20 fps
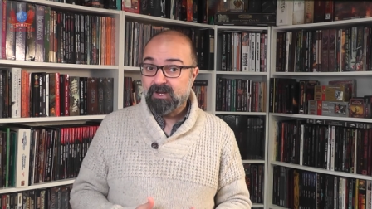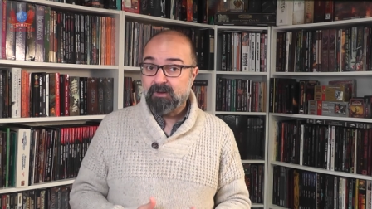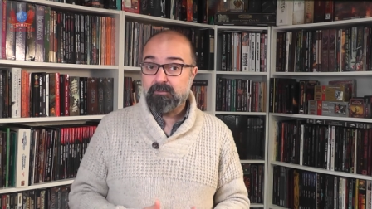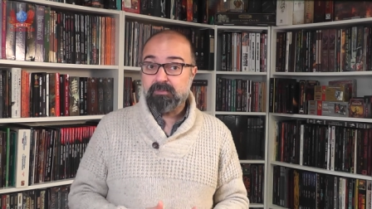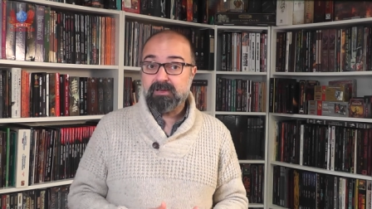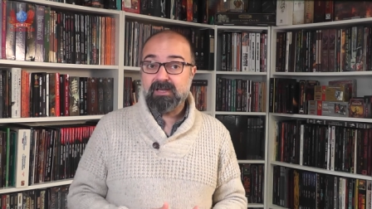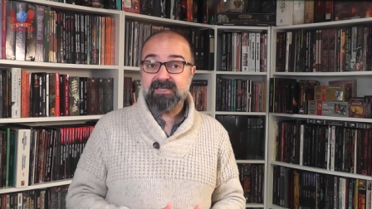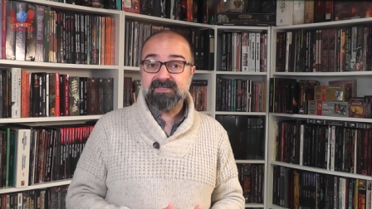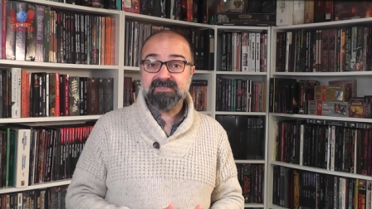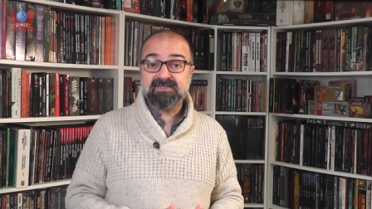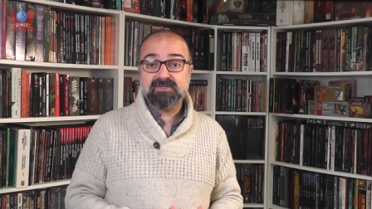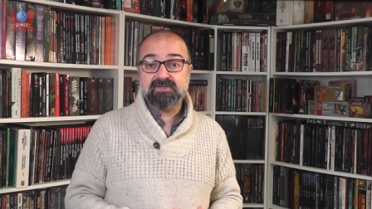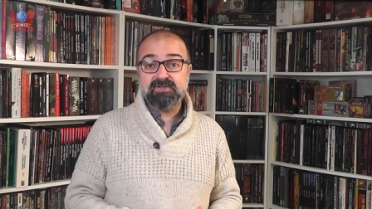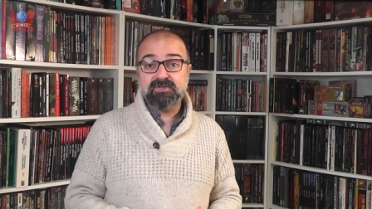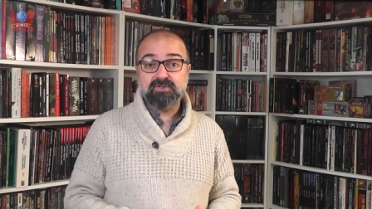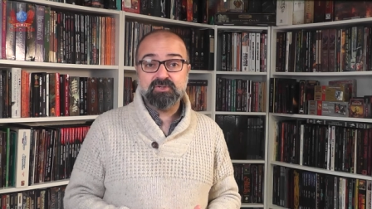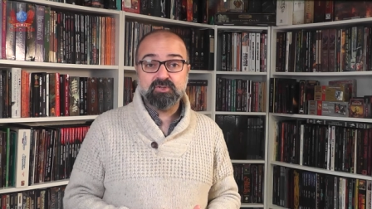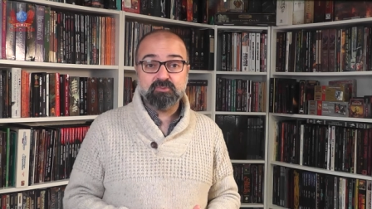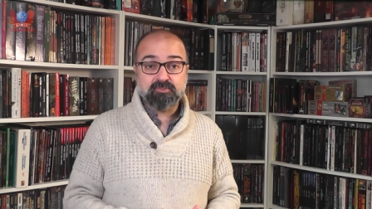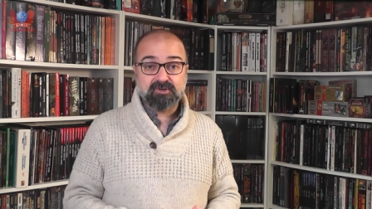
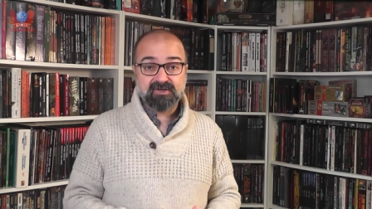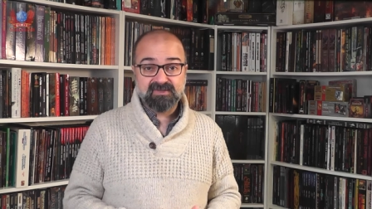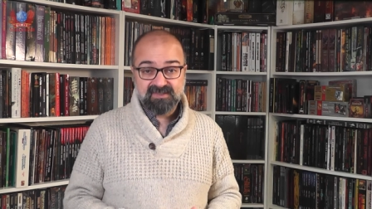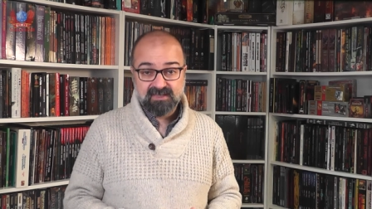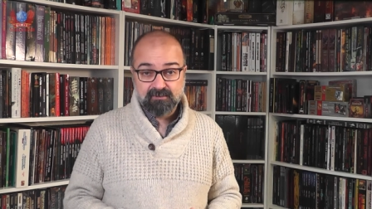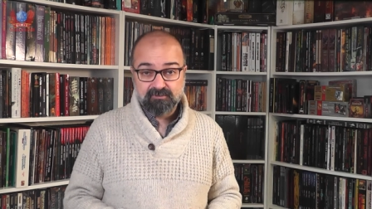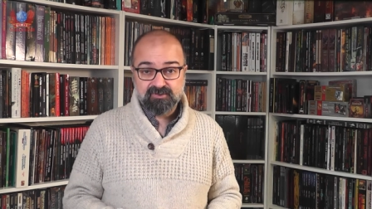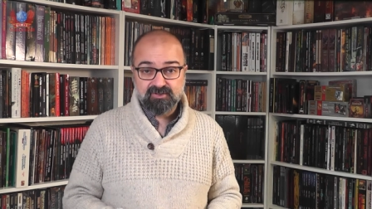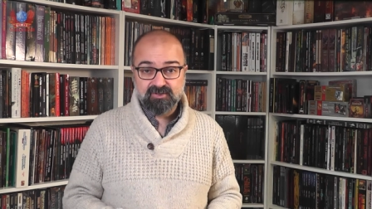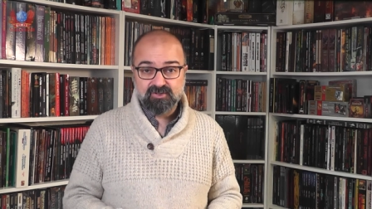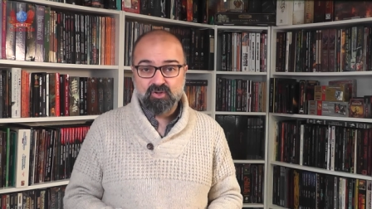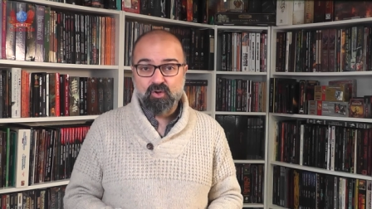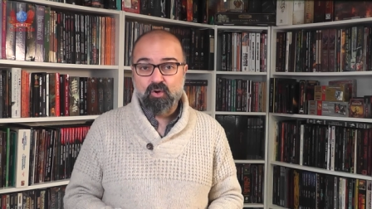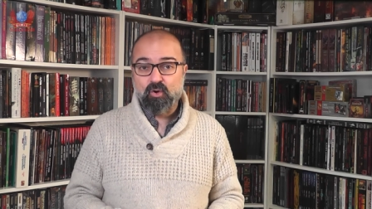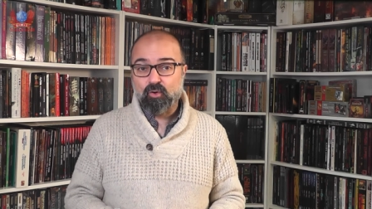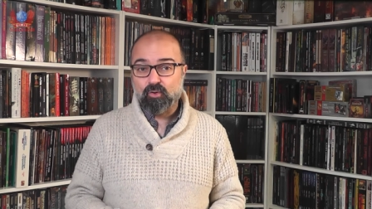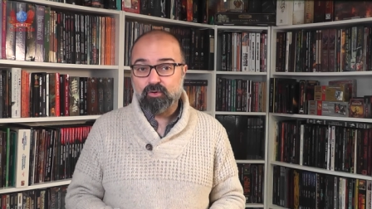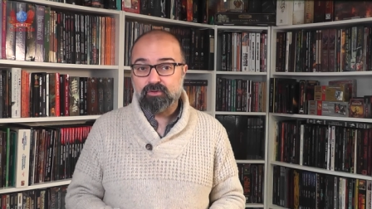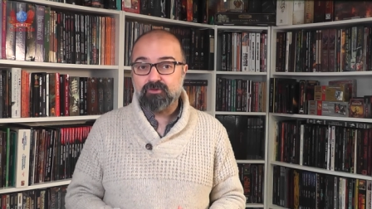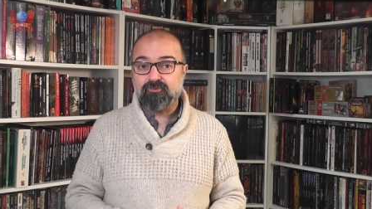+2 to perception,
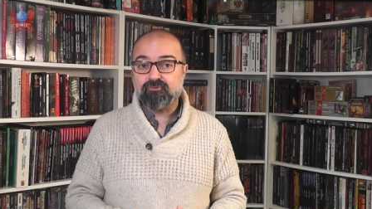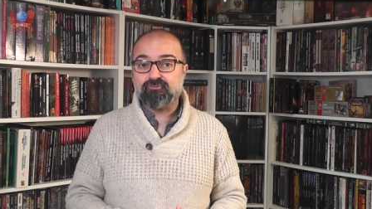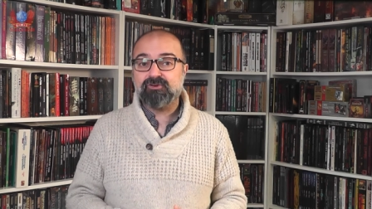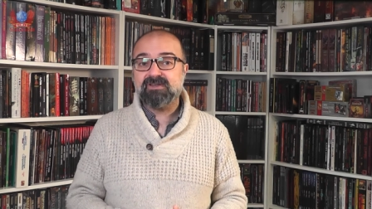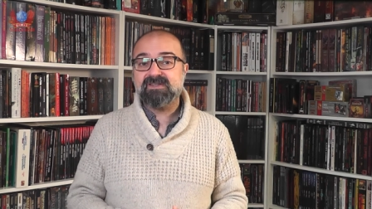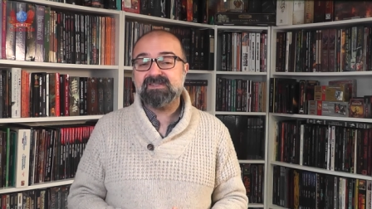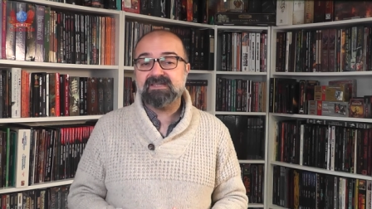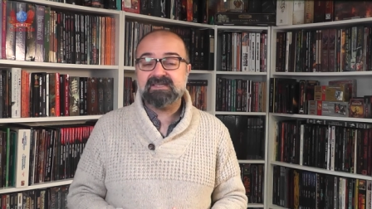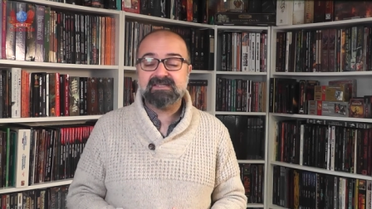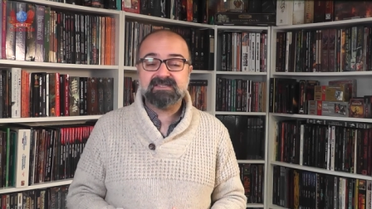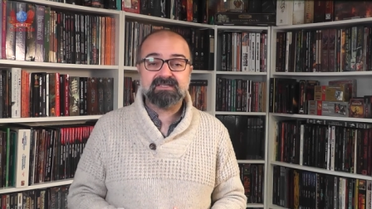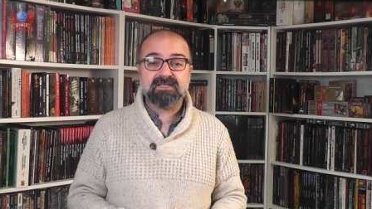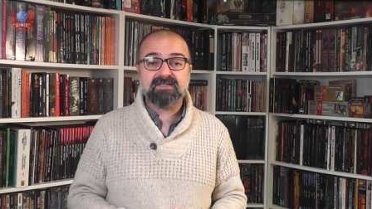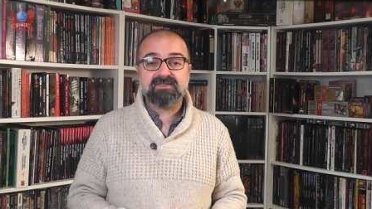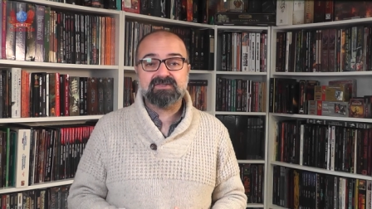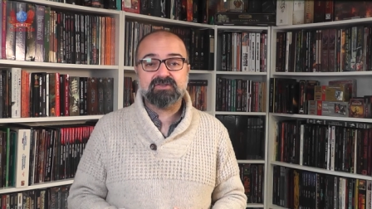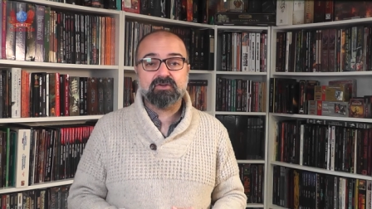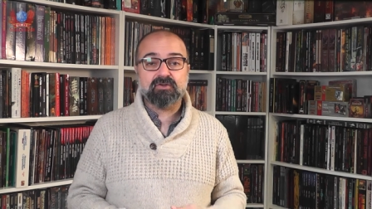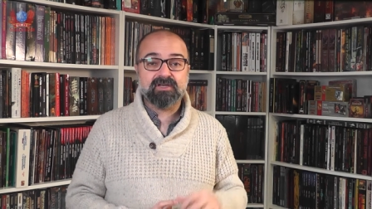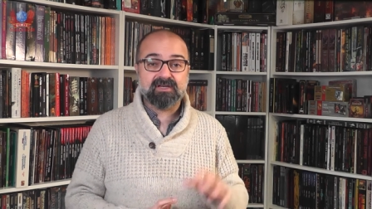or resist
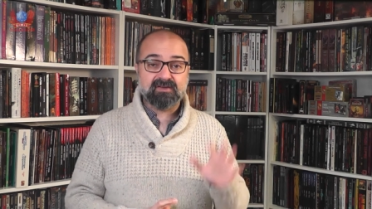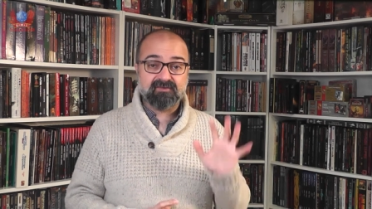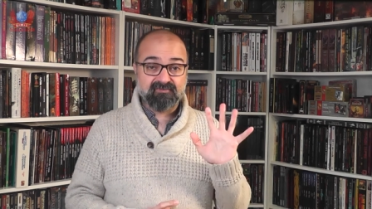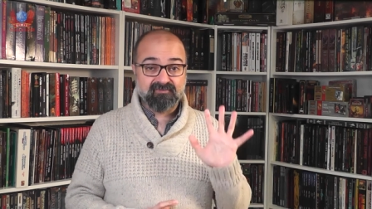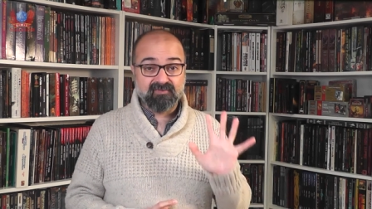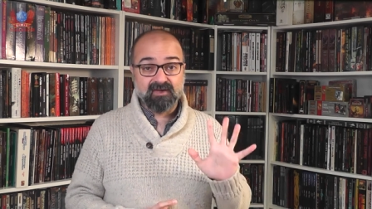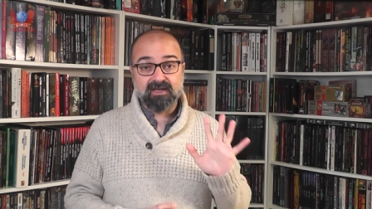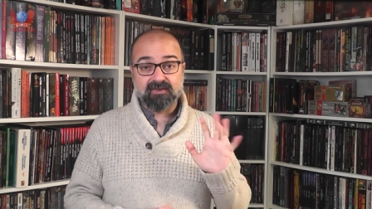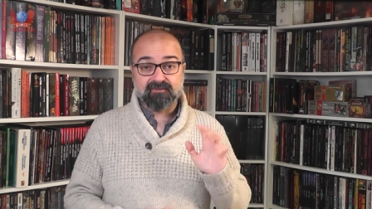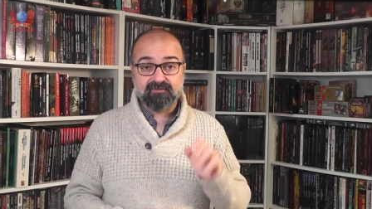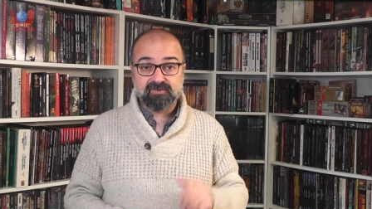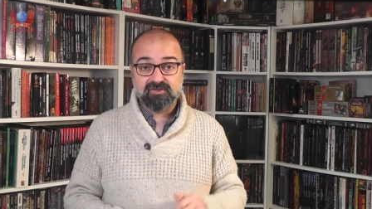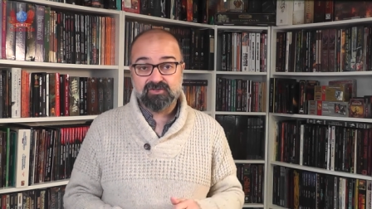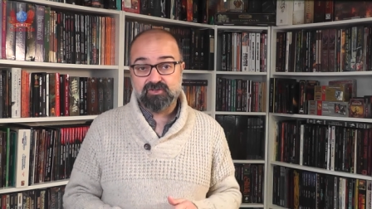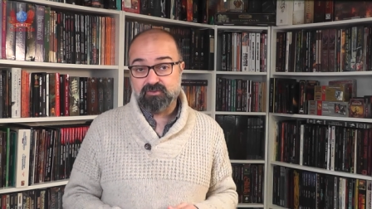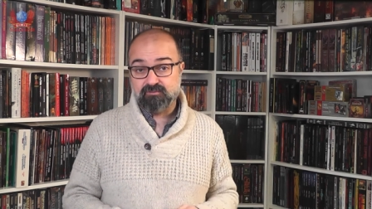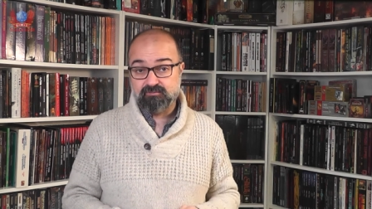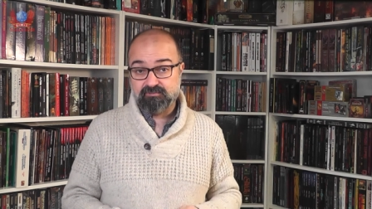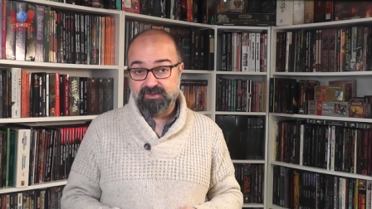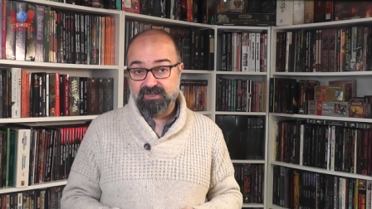sonic 5
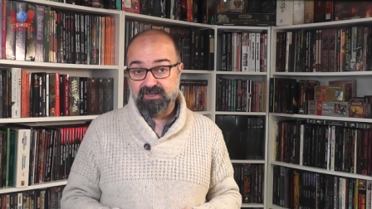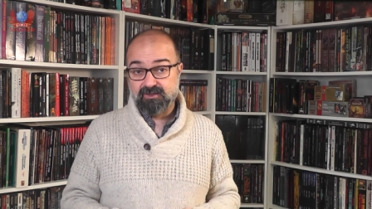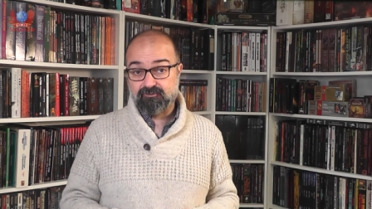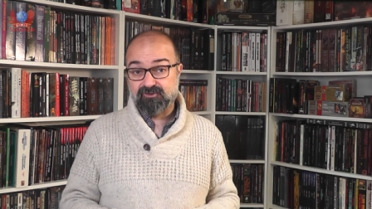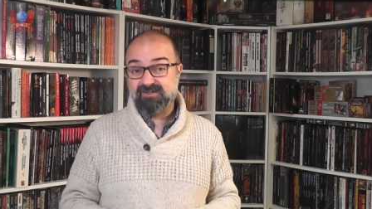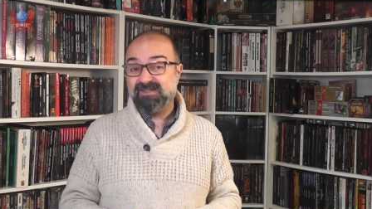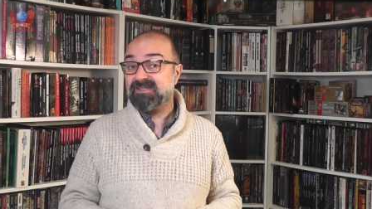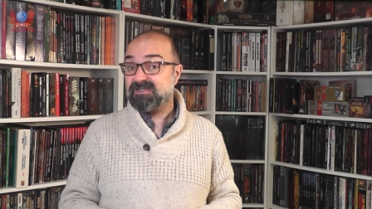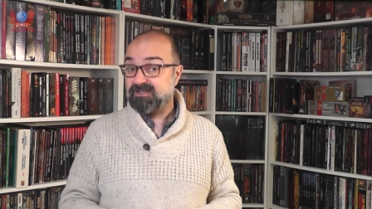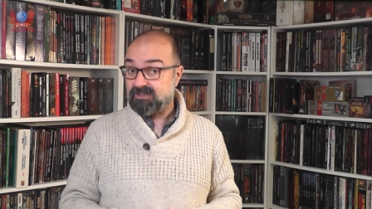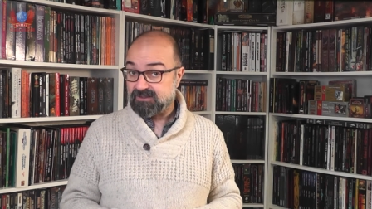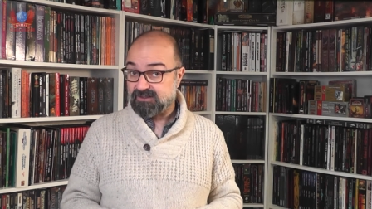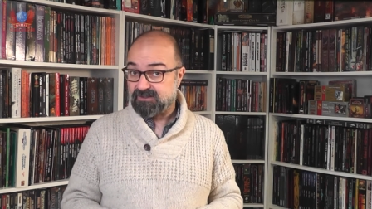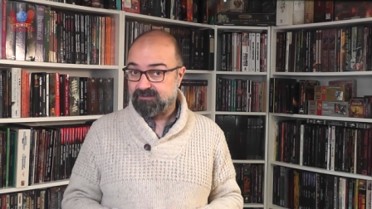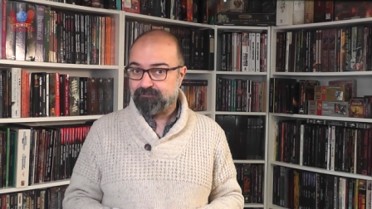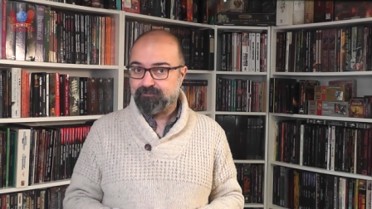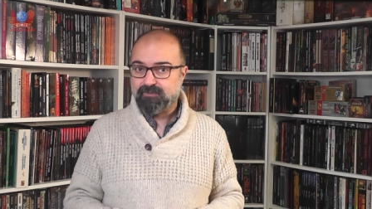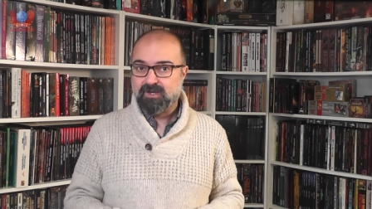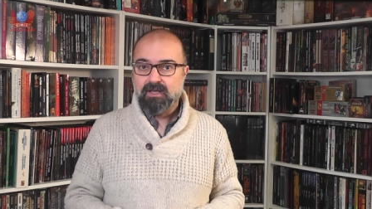should be resistance.